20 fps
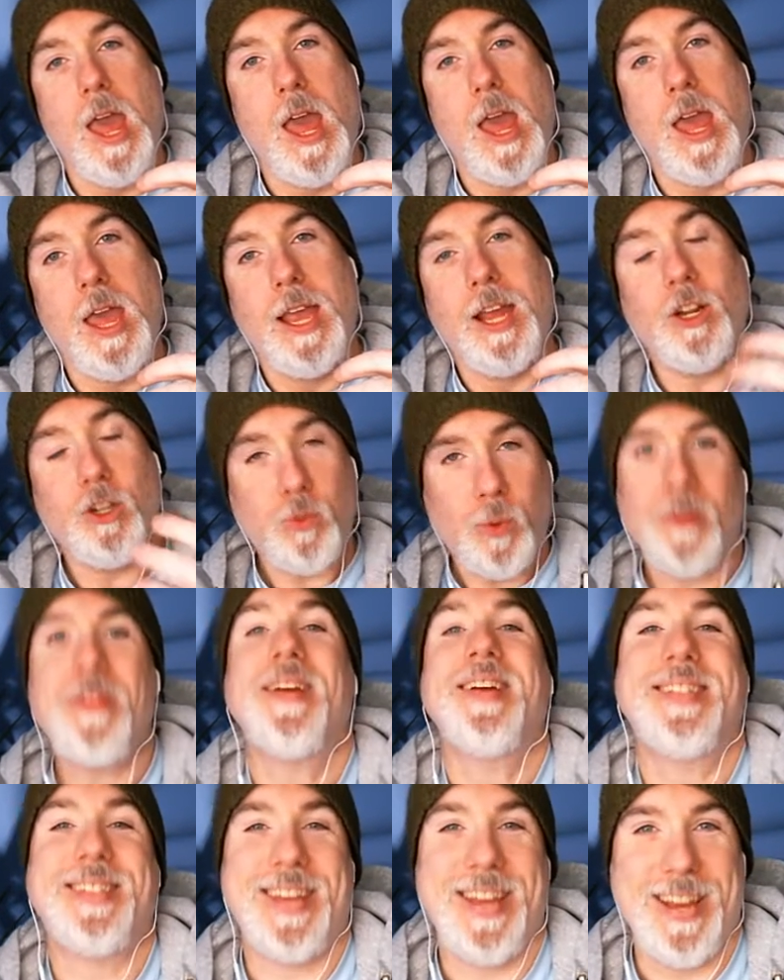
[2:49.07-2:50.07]
Here's where
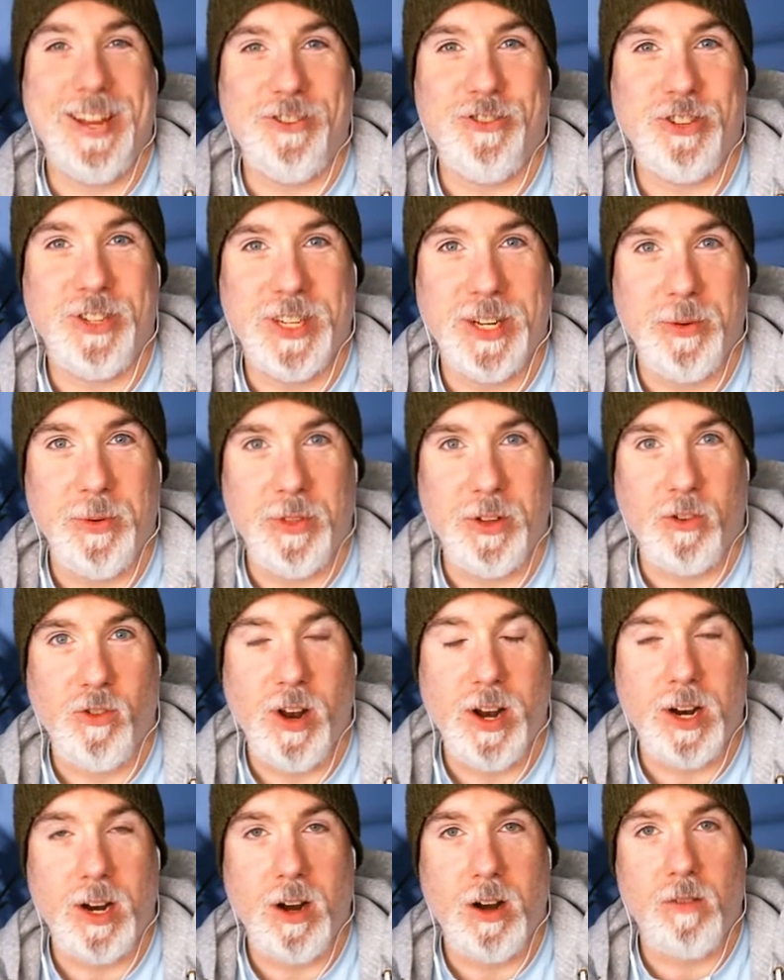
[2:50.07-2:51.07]
things get interesting with a
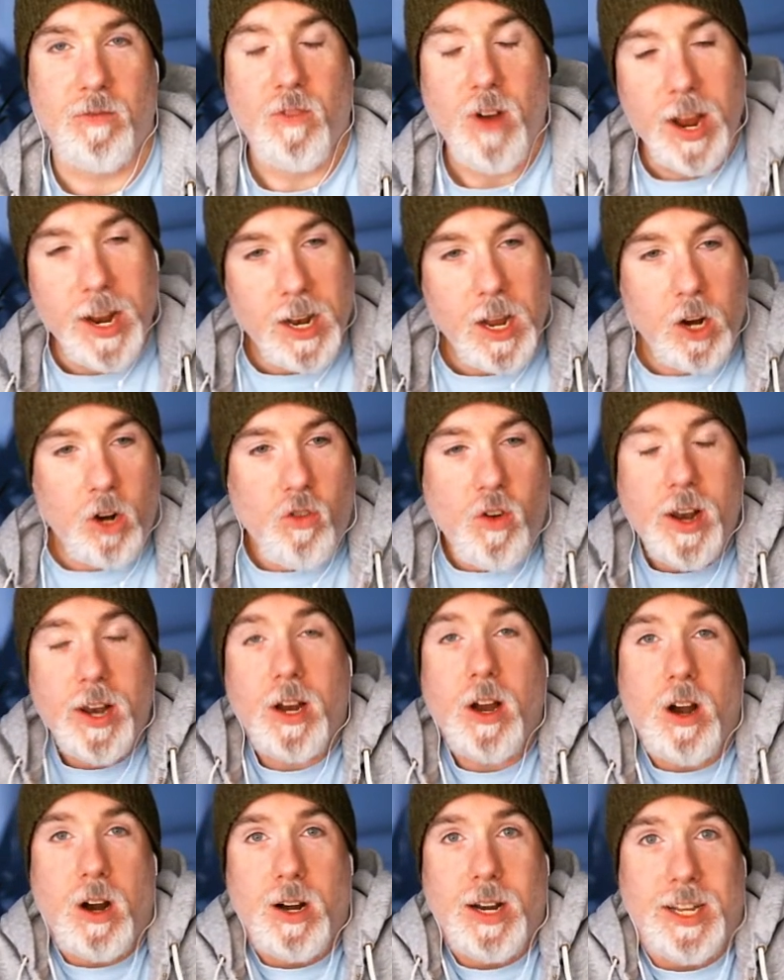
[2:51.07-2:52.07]
credit card, right? A credit
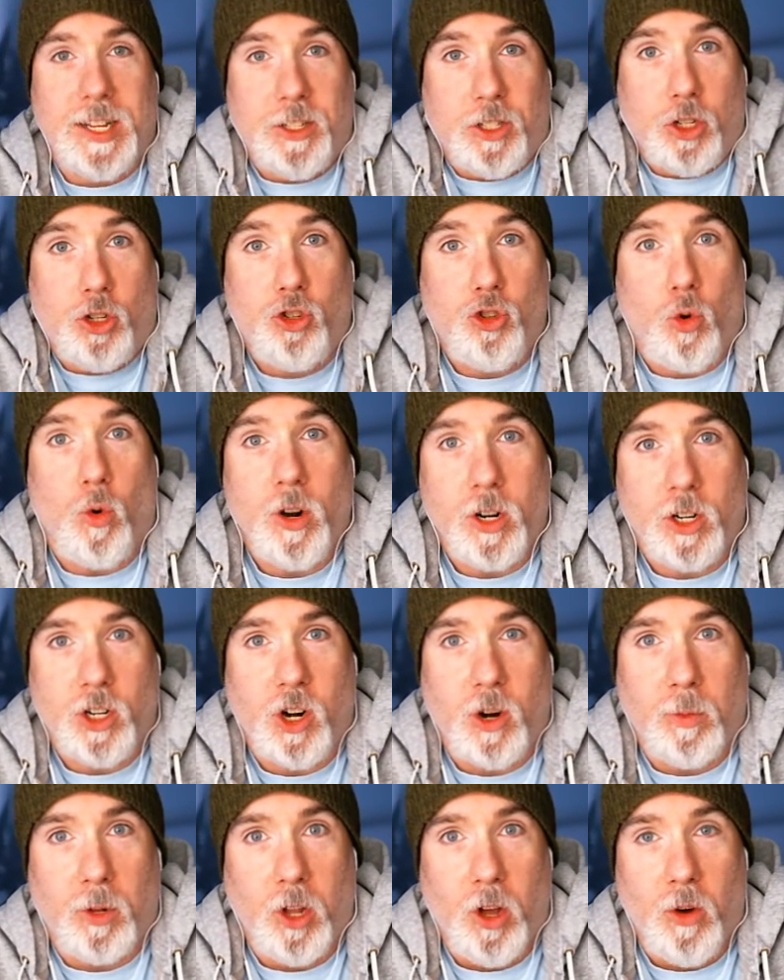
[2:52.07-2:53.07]
card is a
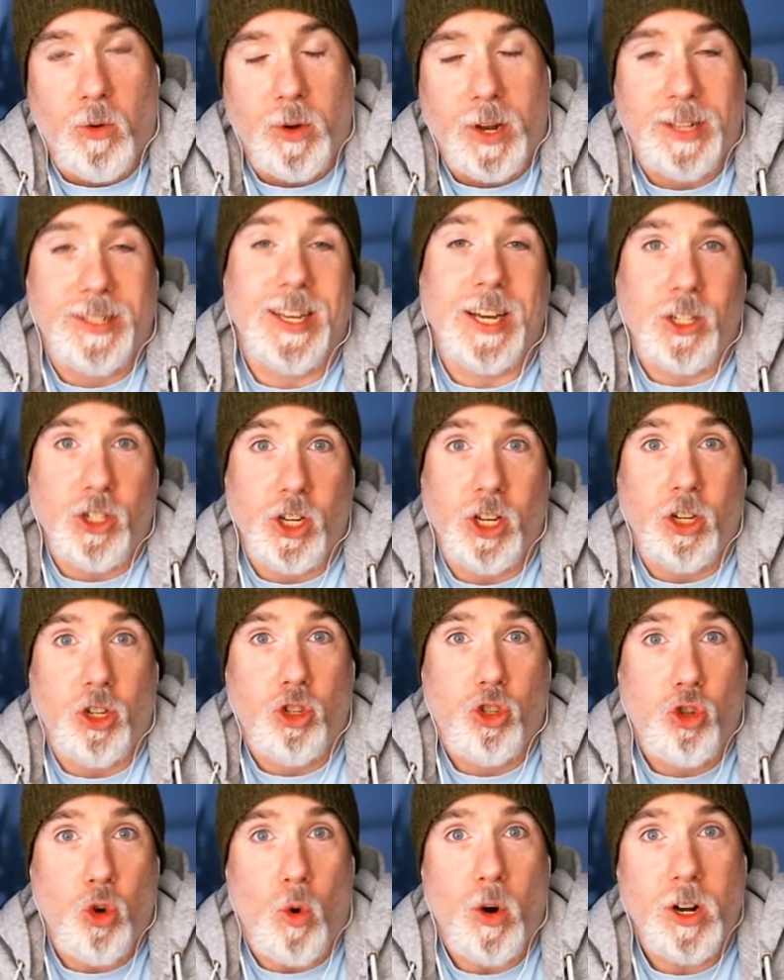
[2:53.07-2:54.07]
short-term loan. It's actually a
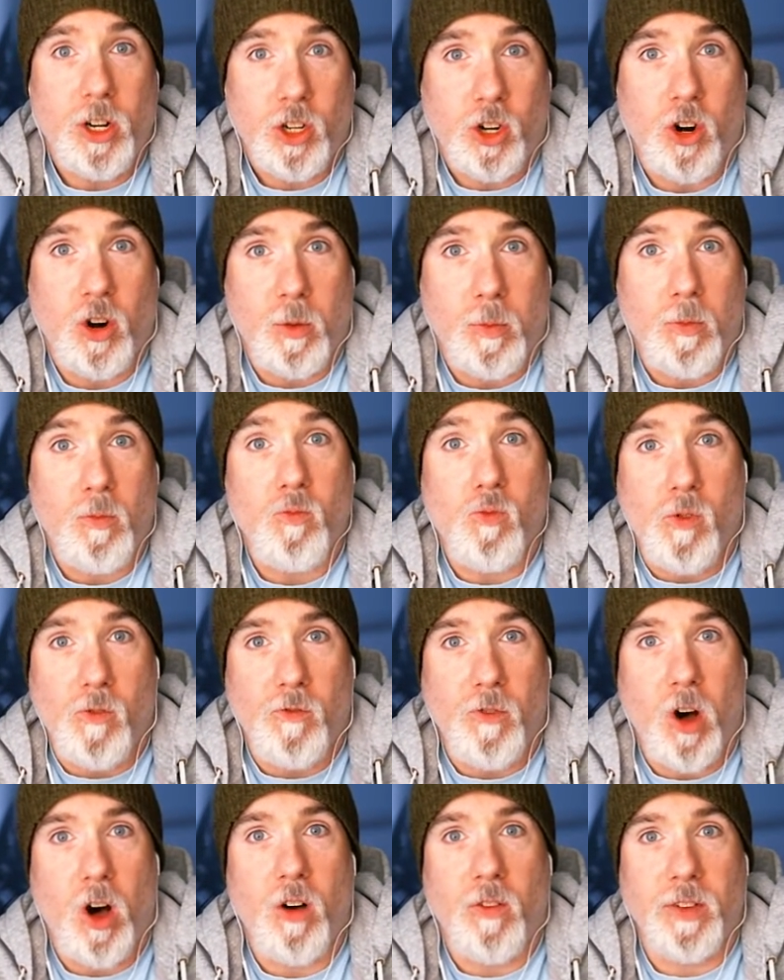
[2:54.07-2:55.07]
short-term
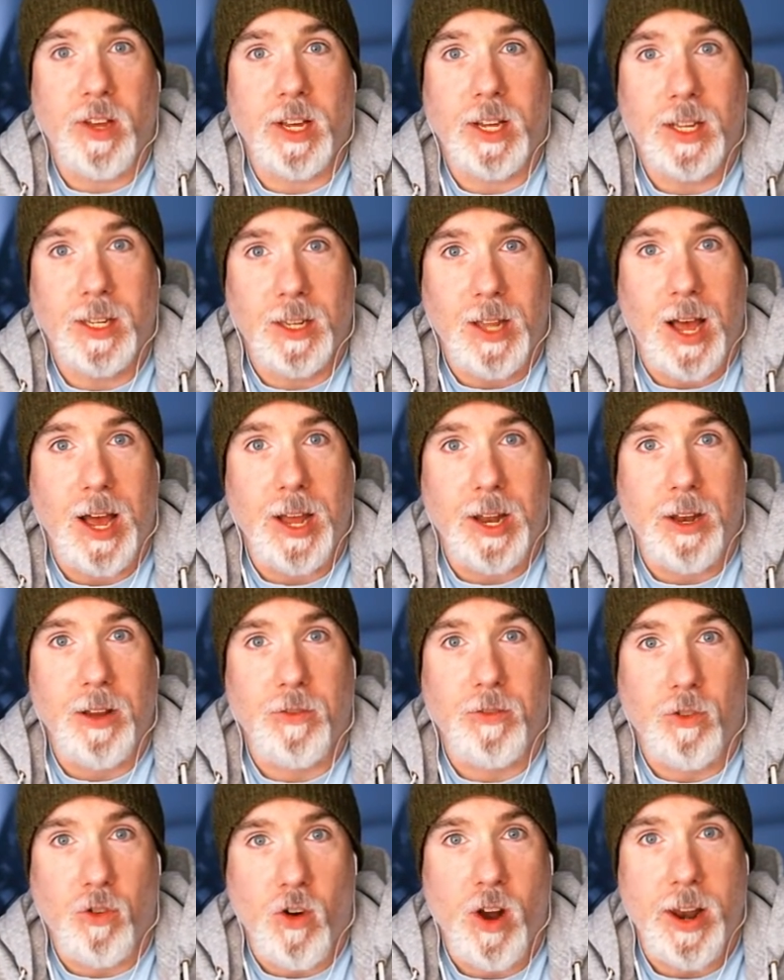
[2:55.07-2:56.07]
revolving line
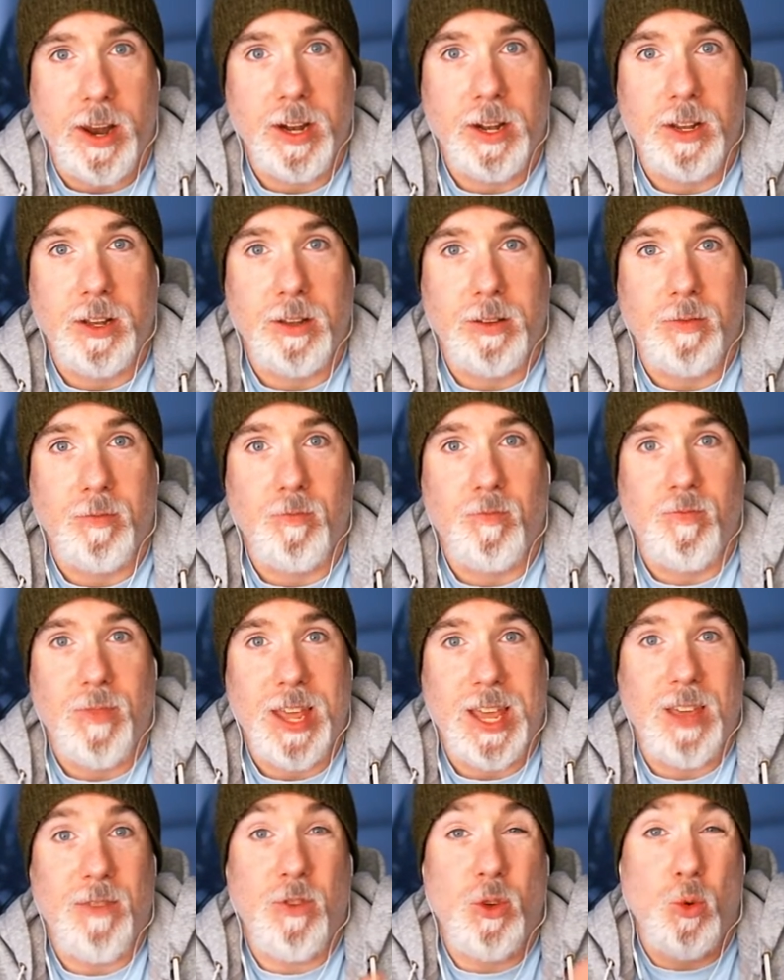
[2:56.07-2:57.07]
of credit. They
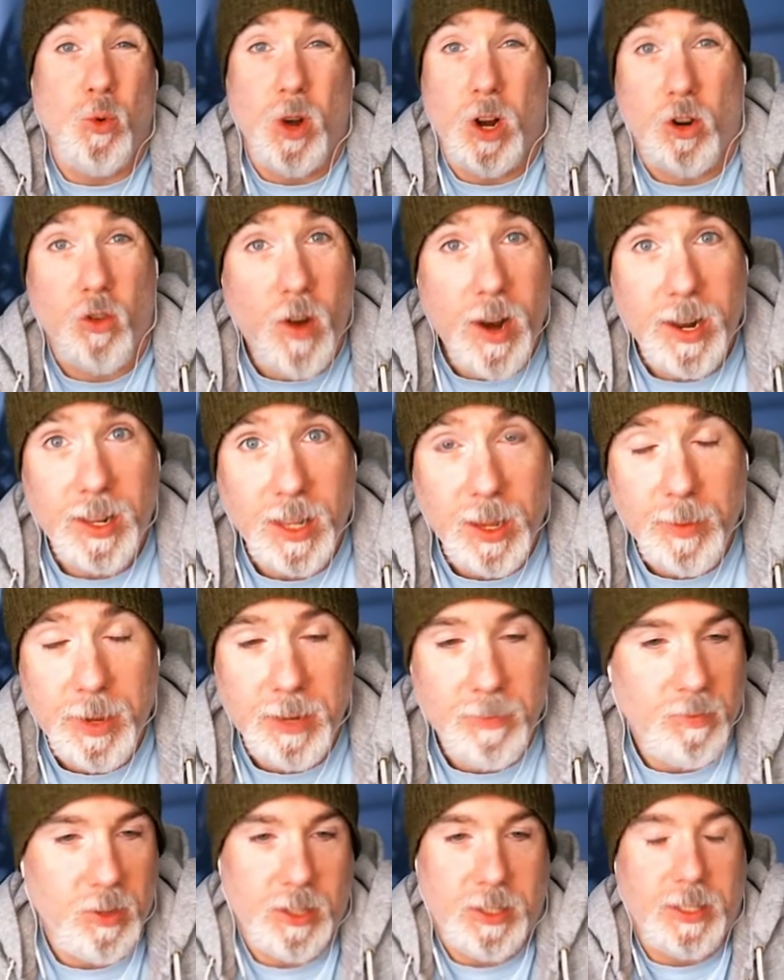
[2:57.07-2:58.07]
give you a credit
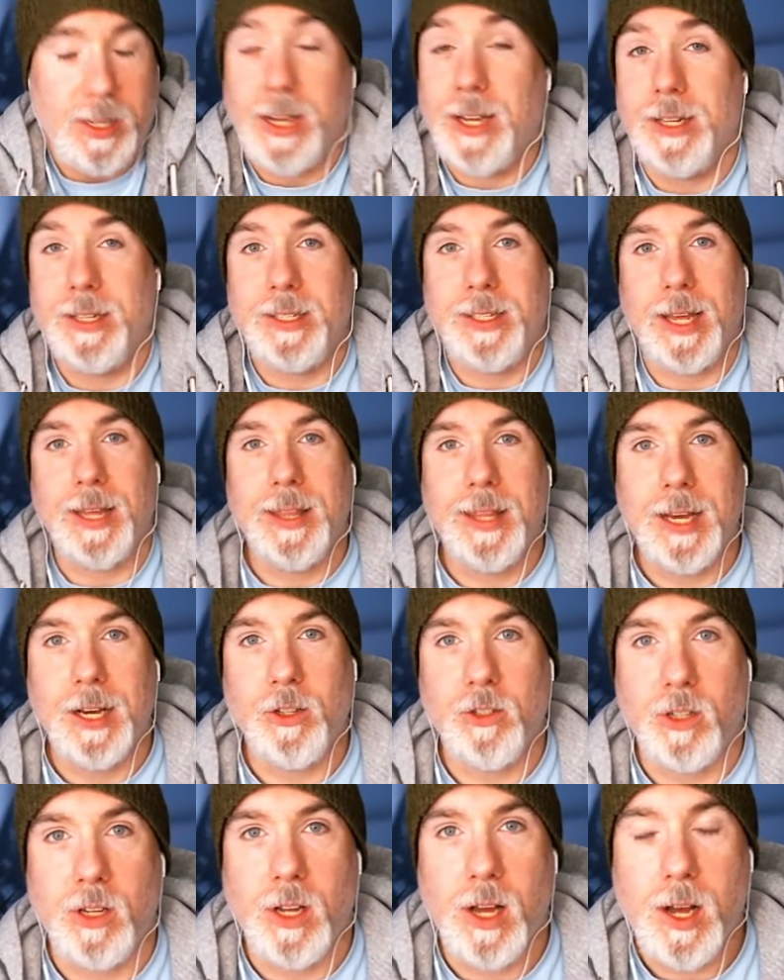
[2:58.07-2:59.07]
limit. Let's say it's
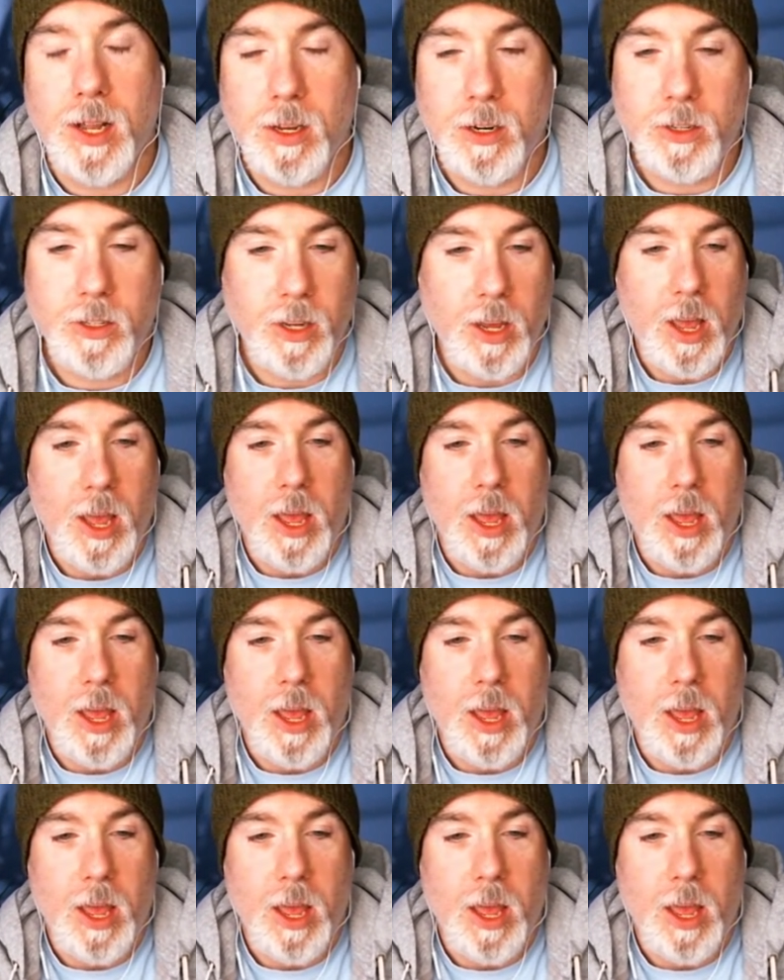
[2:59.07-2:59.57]
$10,000.